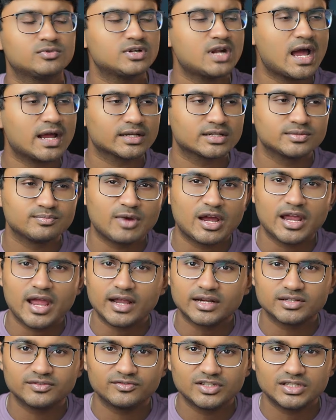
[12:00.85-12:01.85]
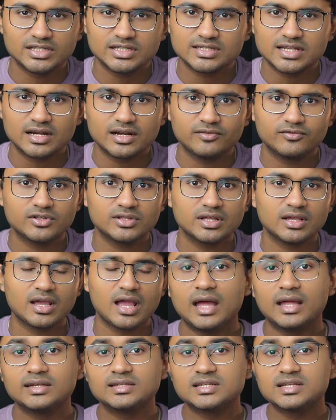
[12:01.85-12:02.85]
tracked my activities and
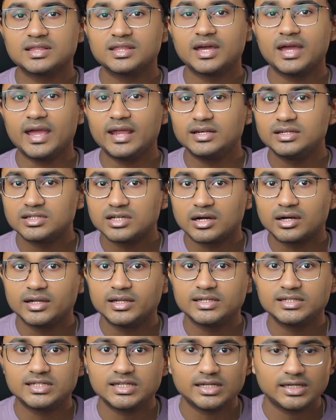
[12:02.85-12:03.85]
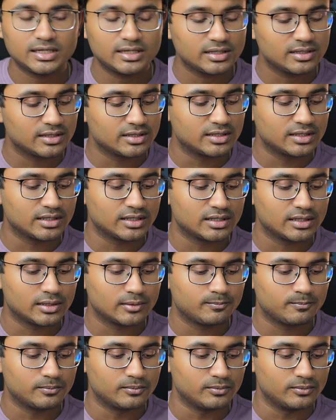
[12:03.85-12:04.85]
everything, and the entire day
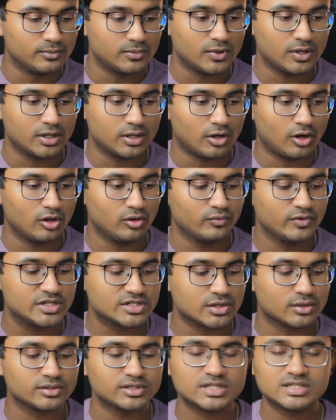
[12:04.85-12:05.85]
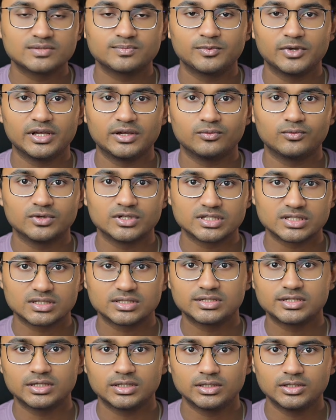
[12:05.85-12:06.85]
the always on display was
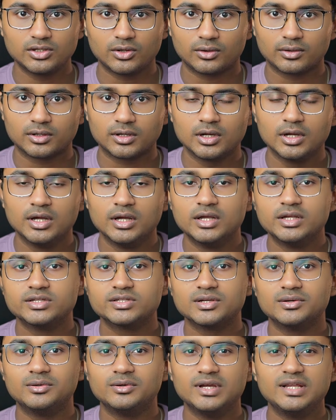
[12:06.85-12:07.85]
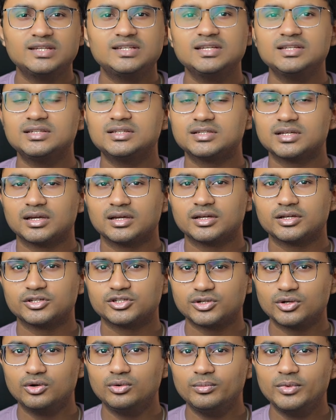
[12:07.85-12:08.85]
turned on. So it did
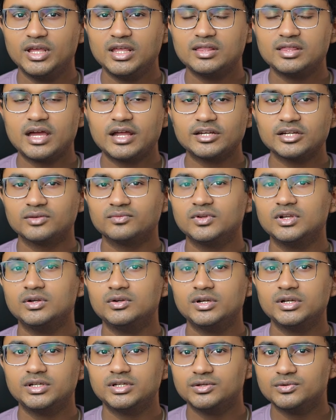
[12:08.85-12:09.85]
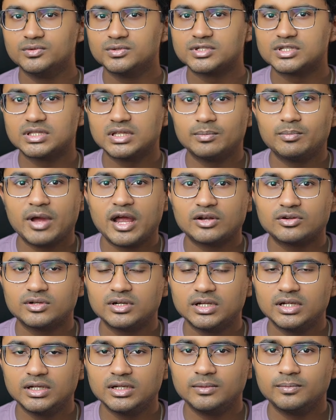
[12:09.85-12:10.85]
show me that it will reduce the
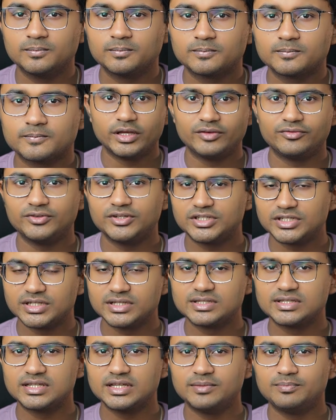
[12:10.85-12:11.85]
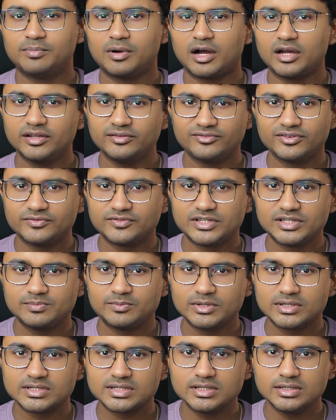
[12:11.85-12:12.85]
battery efficiency by
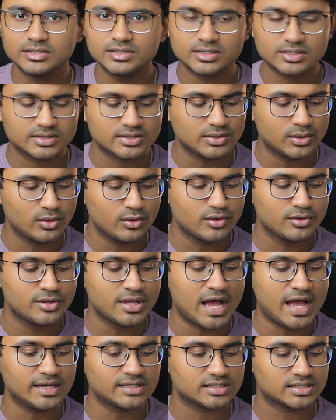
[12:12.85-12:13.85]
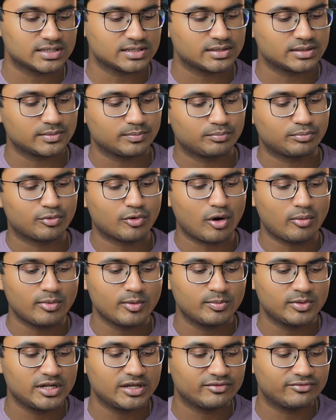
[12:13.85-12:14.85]
50%, so that
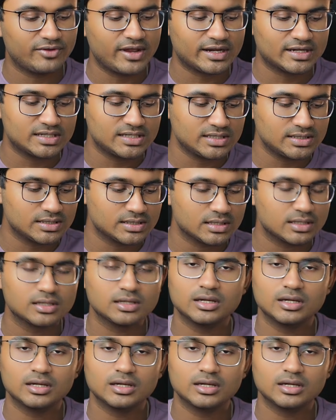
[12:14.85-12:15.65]
probably affected